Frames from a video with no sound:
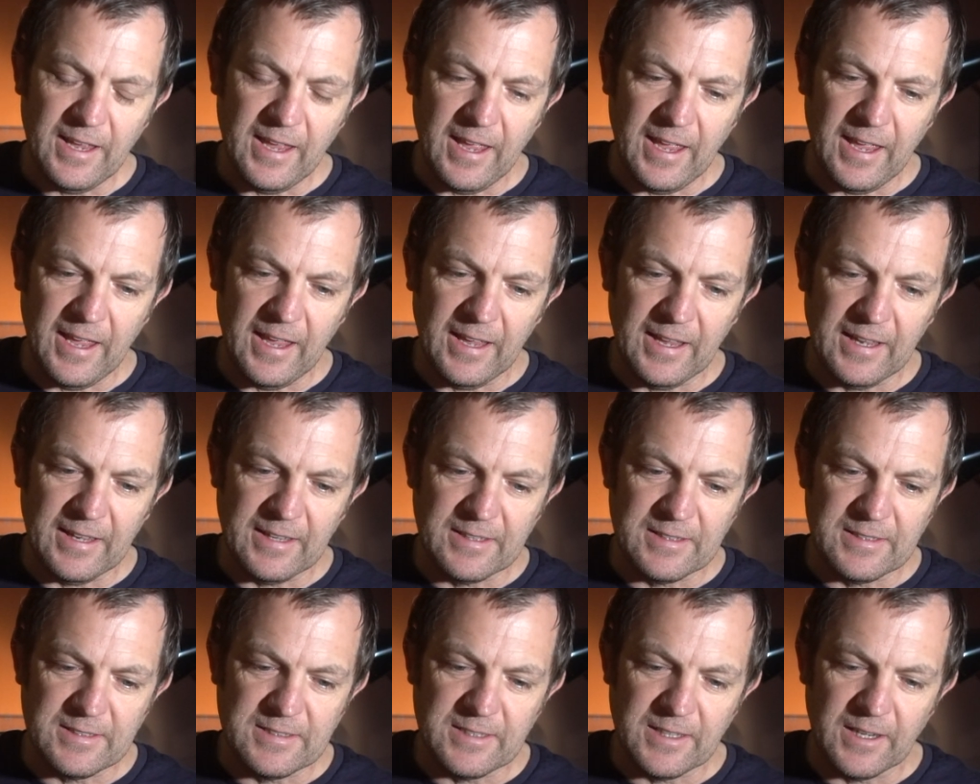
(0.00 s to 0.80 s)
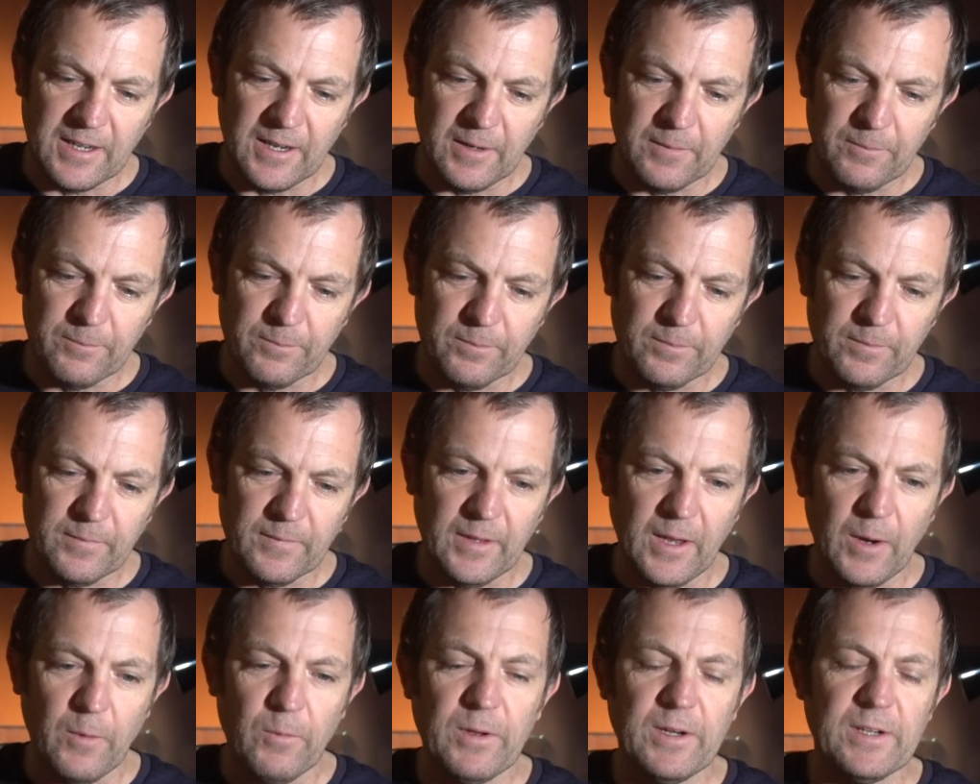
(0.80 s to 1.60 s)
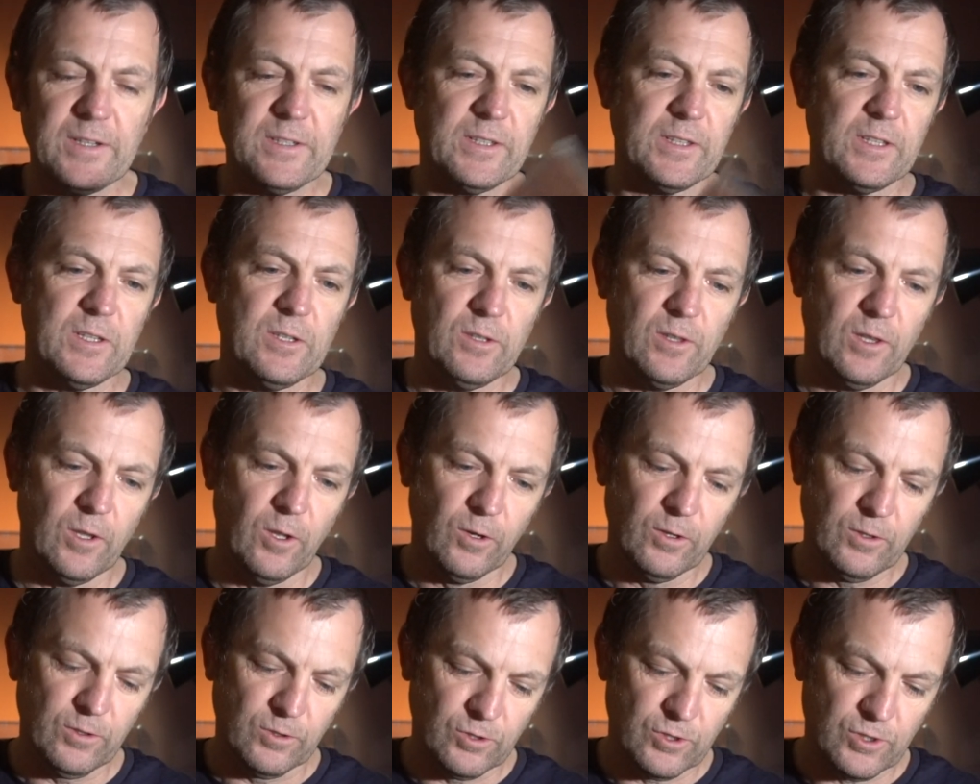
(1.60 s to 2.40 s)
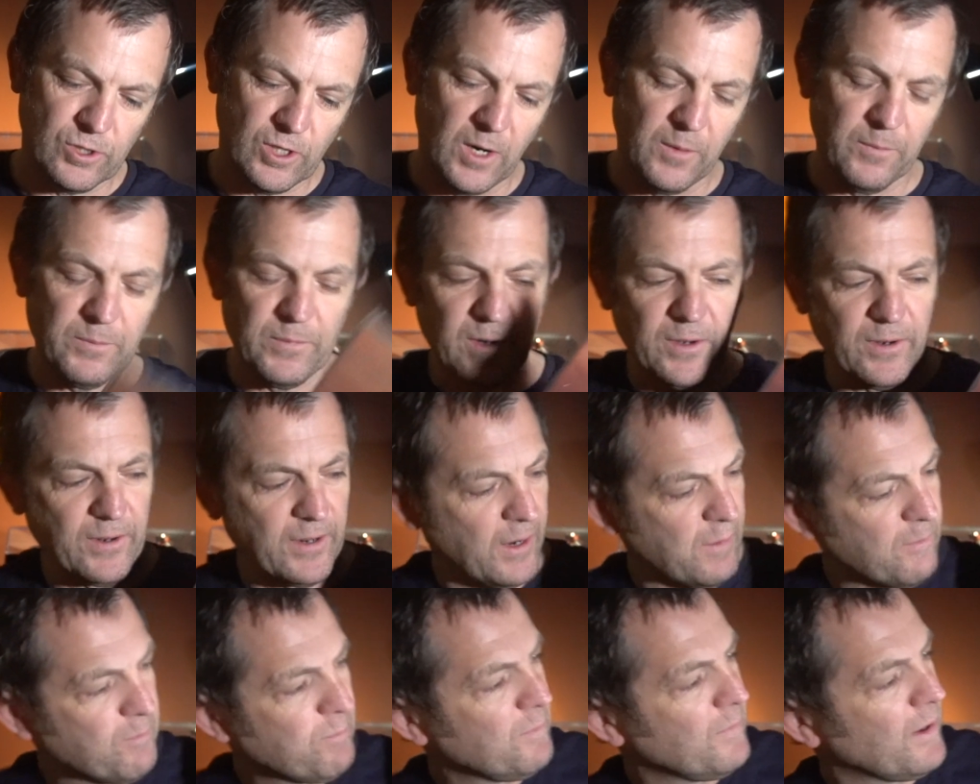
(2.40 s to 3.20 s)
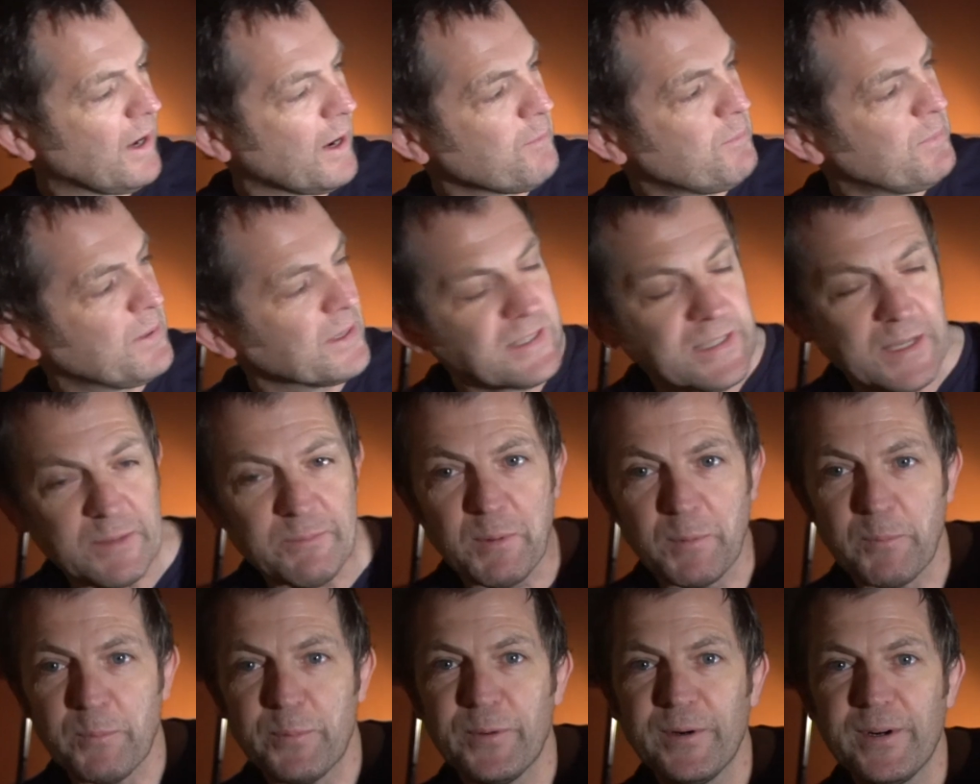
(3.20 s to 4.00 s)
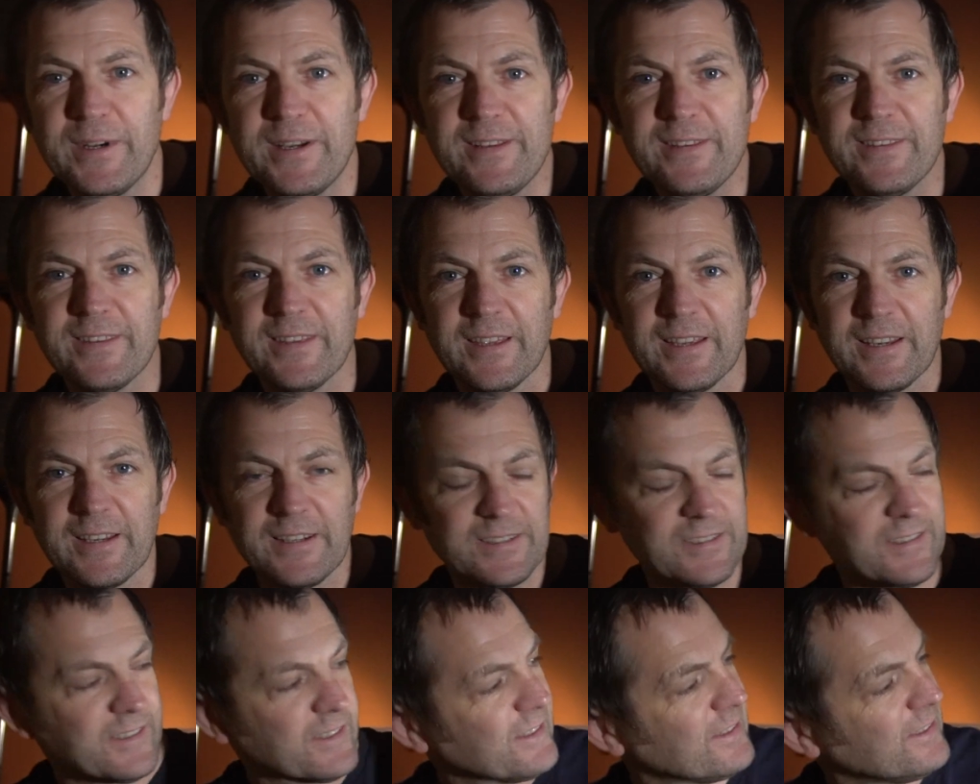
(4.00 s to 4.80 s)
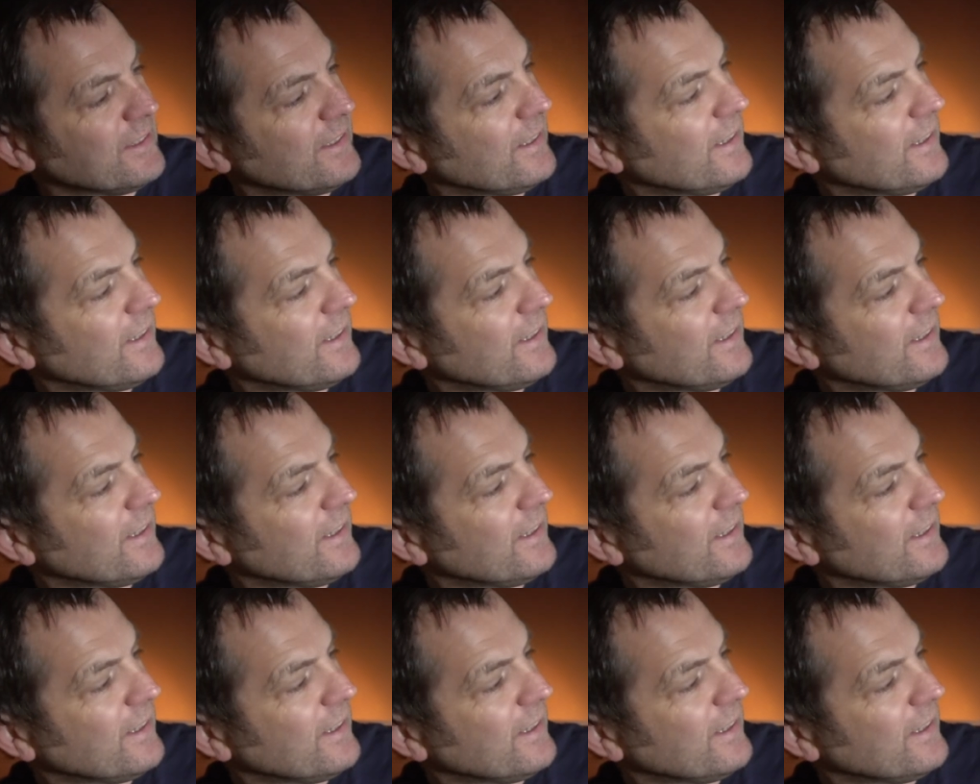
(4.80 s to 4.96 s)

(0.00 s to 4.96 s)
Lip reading: And I went into the local shop there and I picked up a Pretty Things.